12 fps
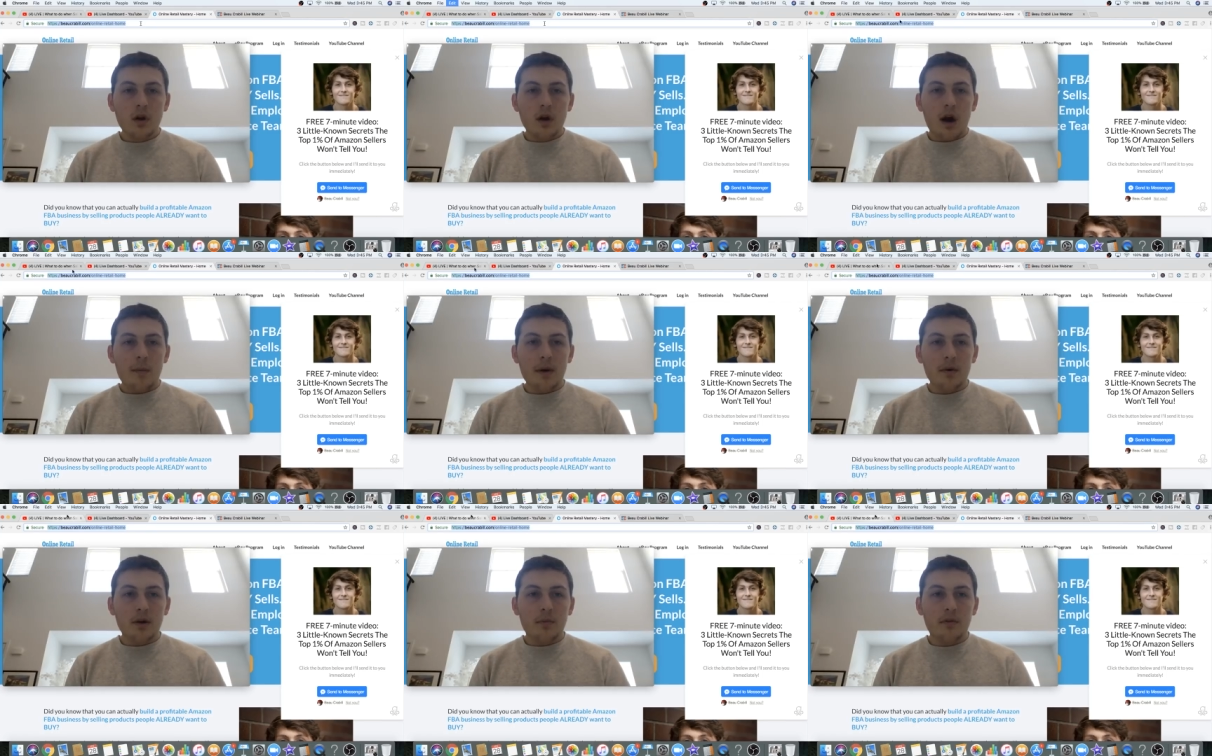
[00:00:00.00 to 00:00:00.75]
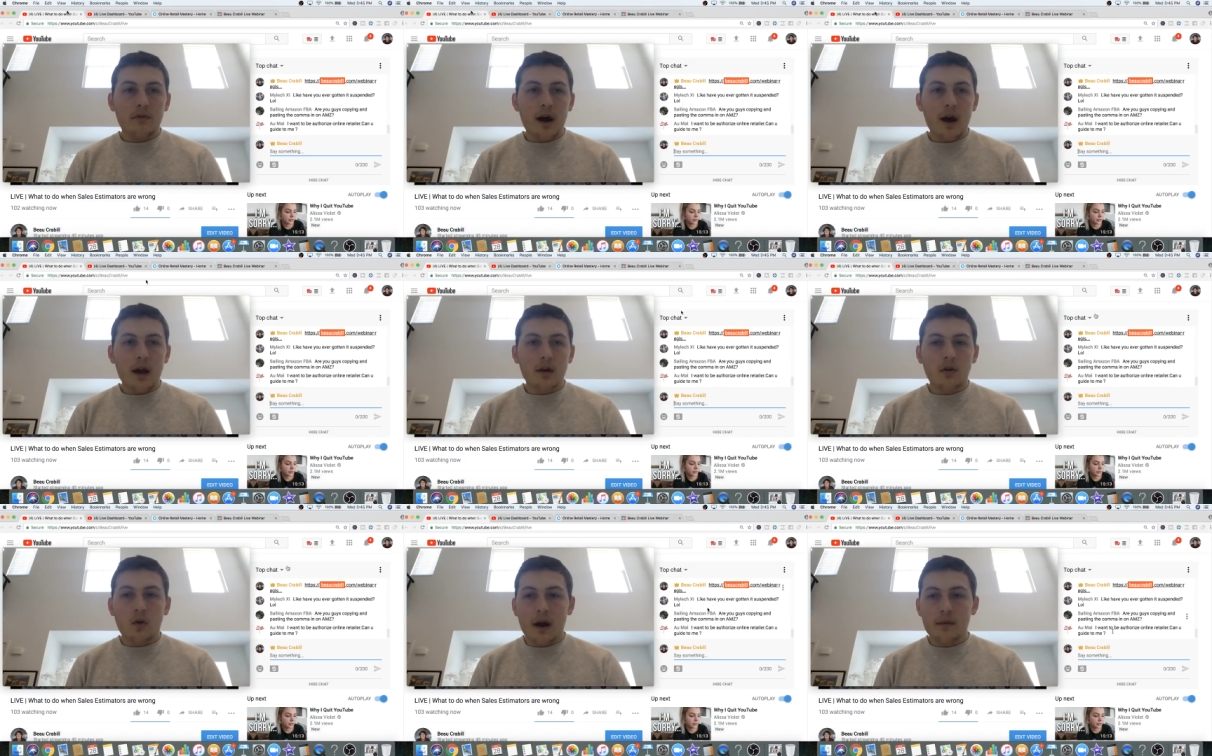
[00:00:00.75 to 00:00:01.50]
I'm able to
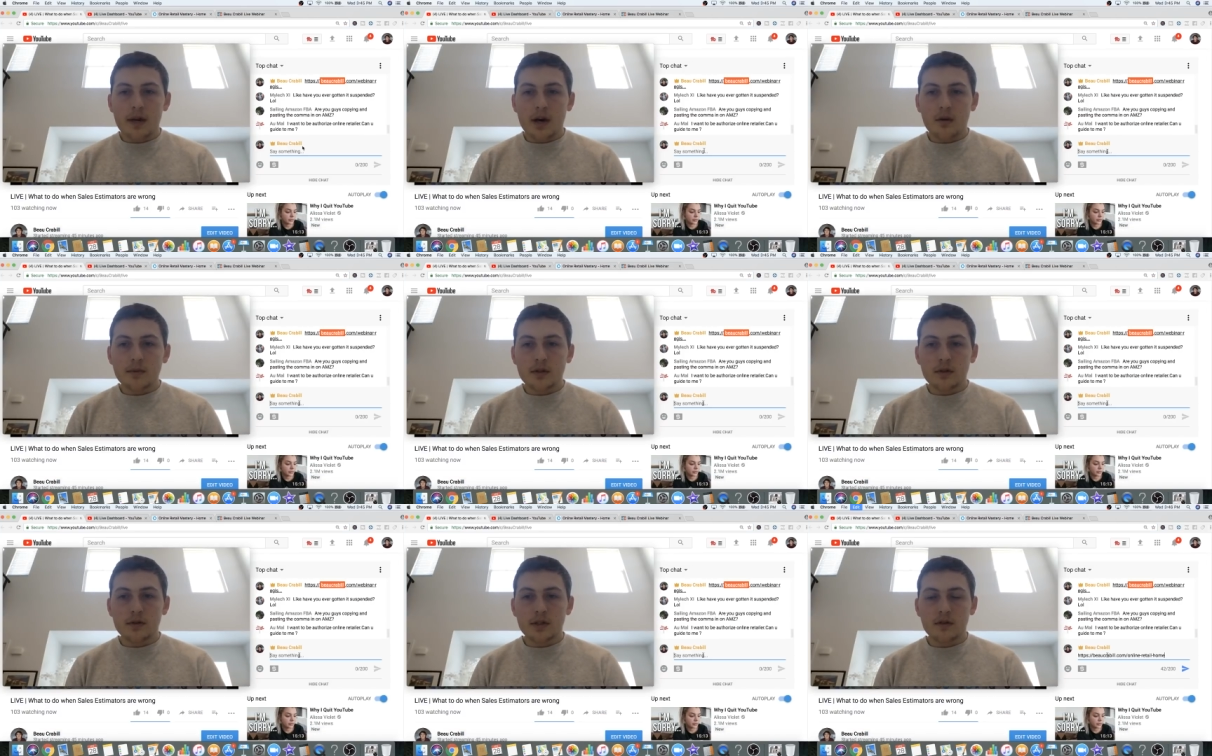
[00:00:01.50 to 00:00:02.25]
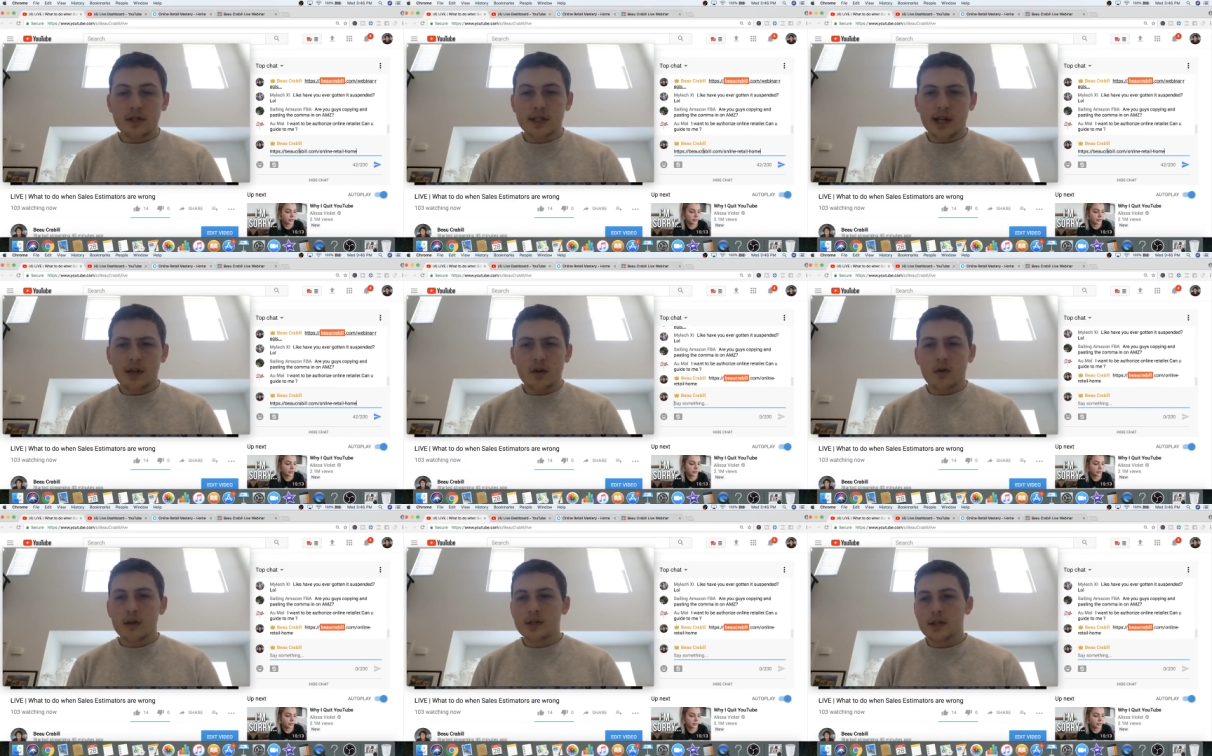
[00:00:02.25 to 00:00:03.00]
provide quite a bit of help to students inside the
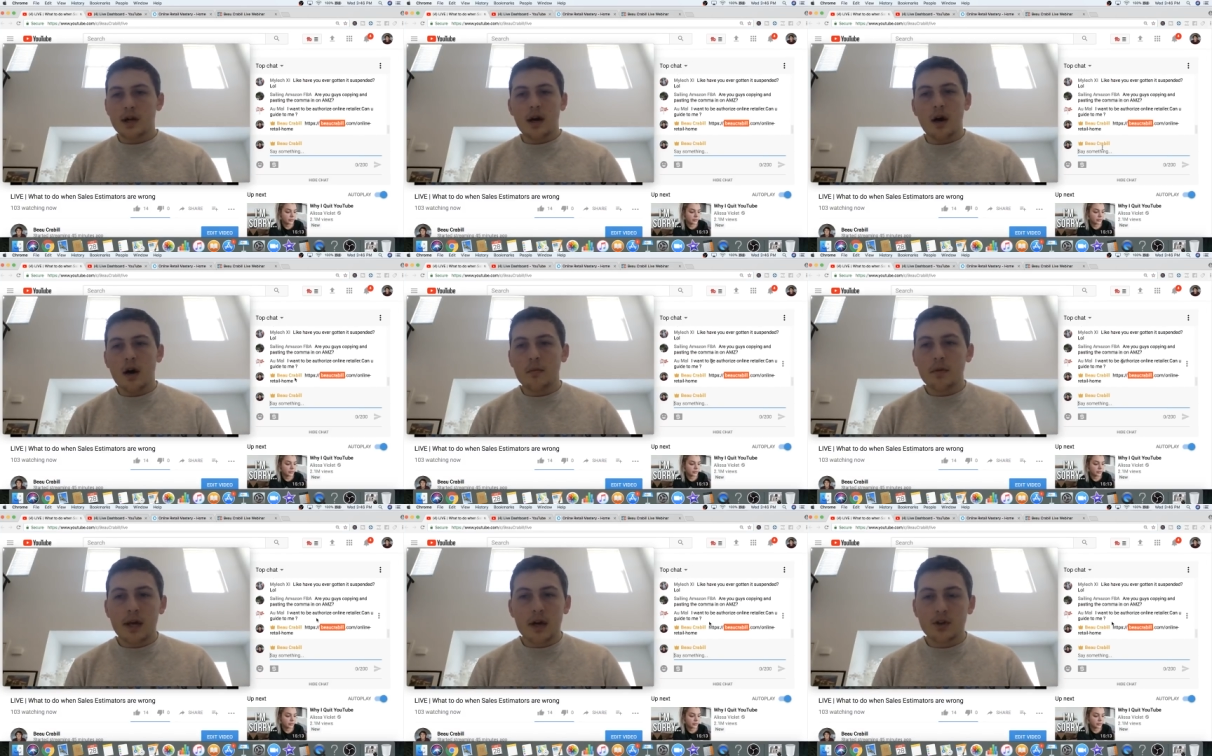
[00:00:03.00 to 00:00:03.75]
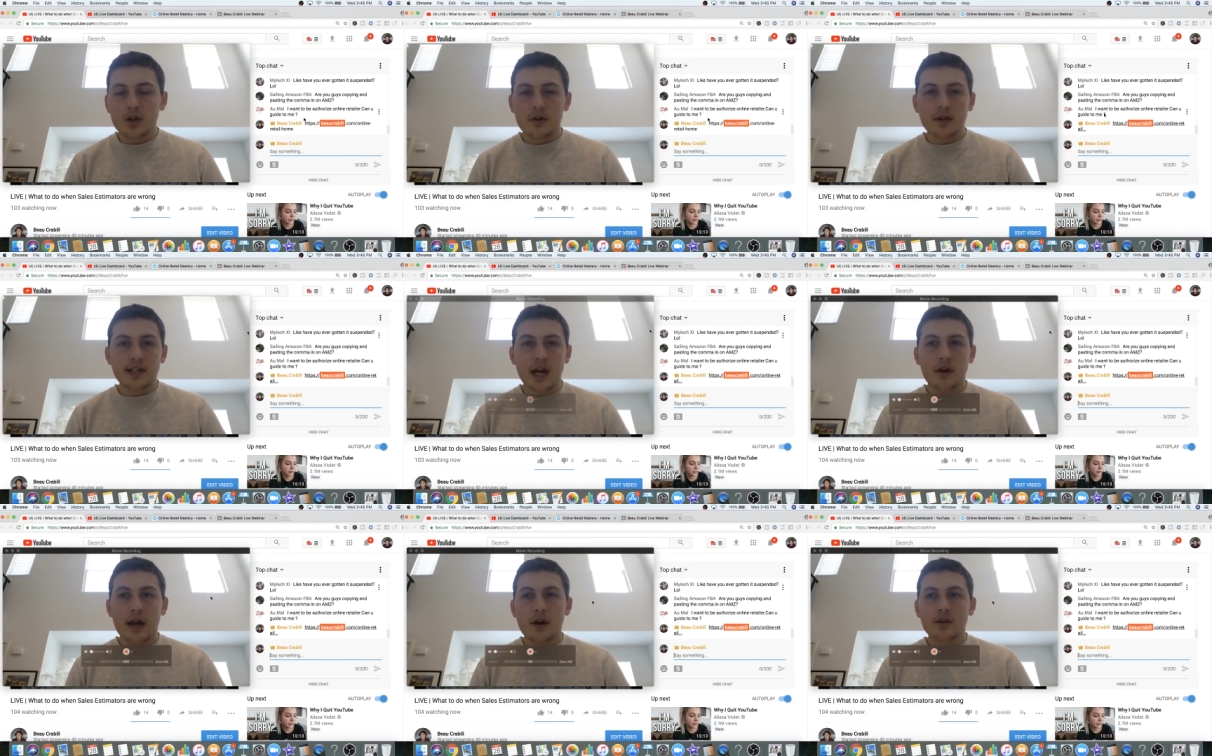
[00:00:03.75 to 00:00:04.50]
course, but that'll show you
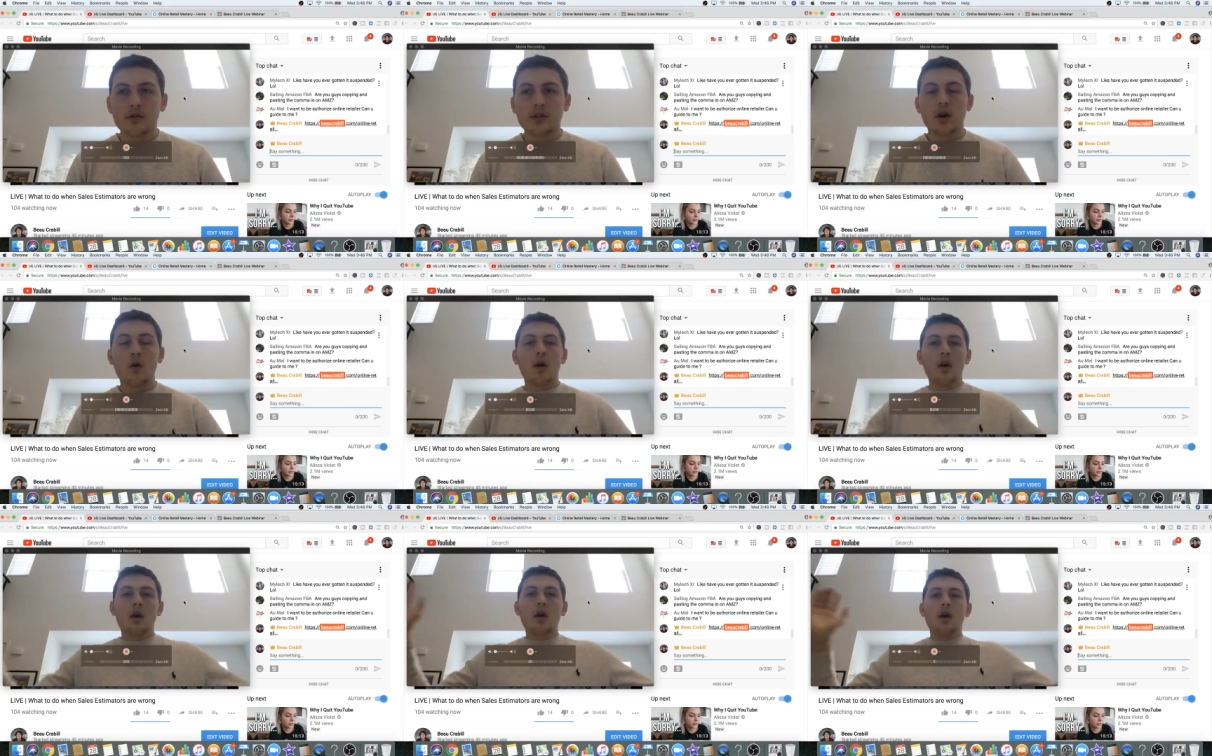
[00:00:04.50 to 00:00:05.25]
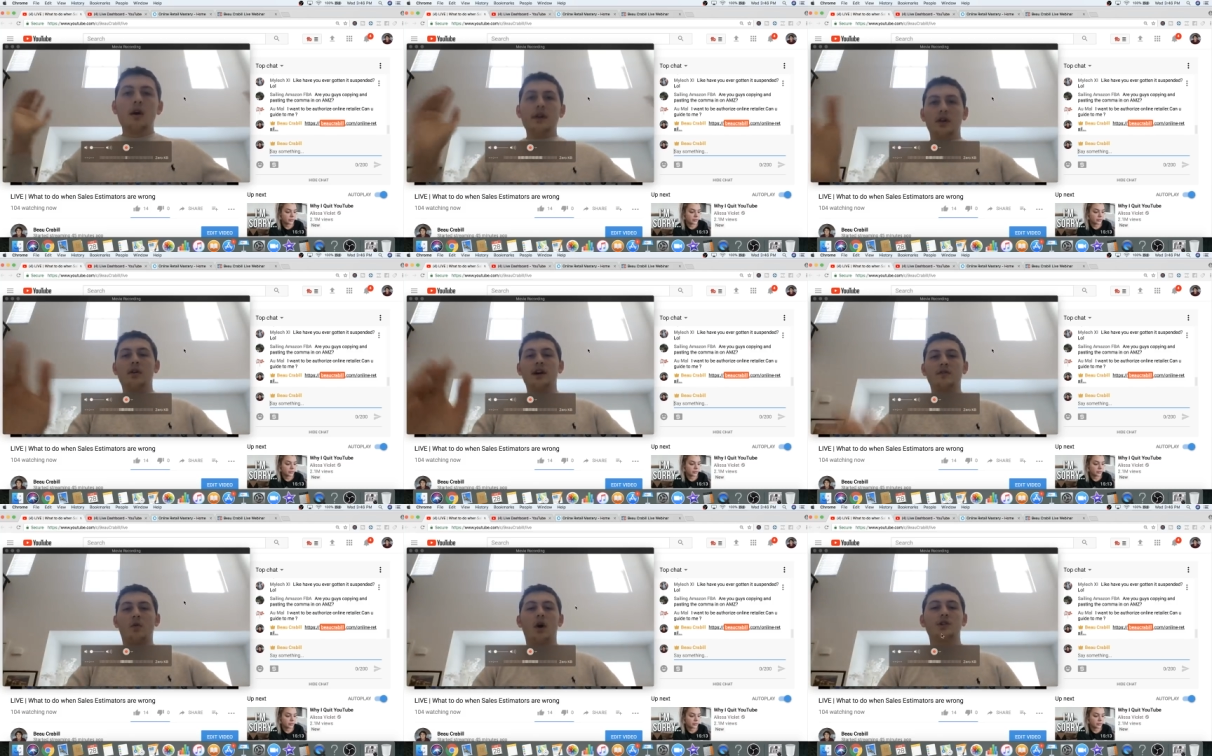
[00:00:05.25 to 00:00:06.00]
exactly how to. So thank you guys
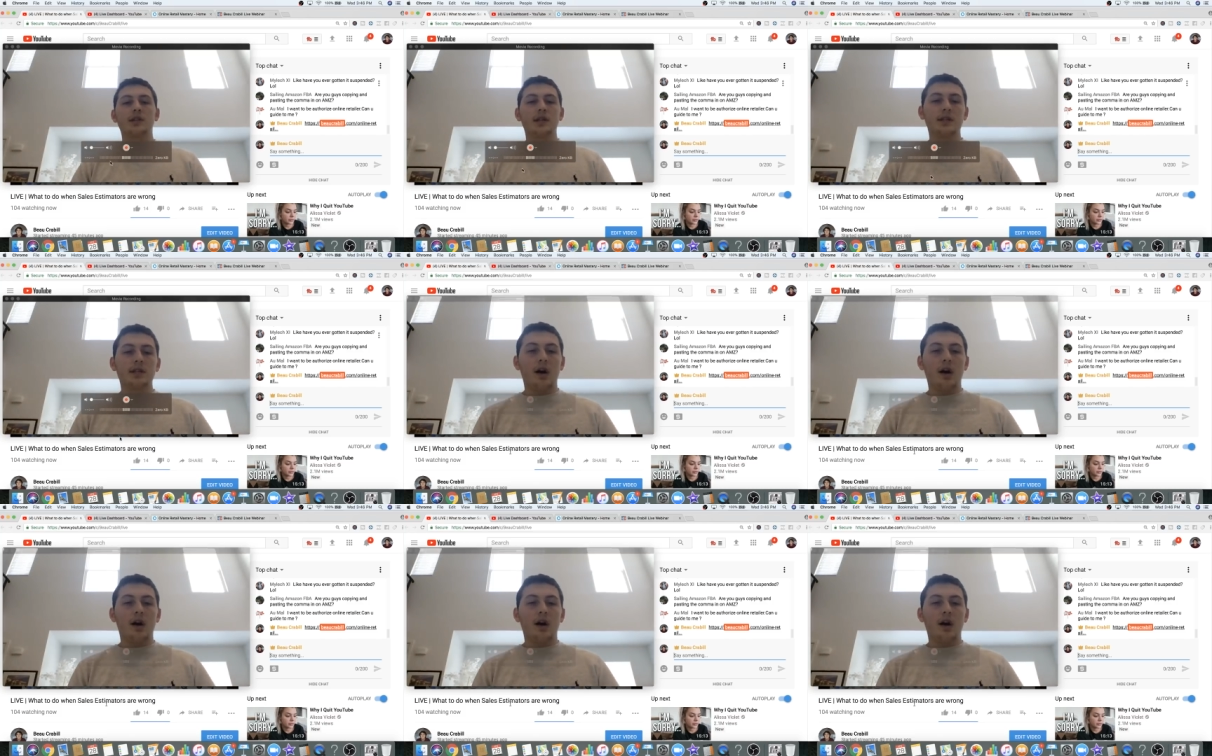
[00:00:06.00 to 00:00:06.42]
for watching this.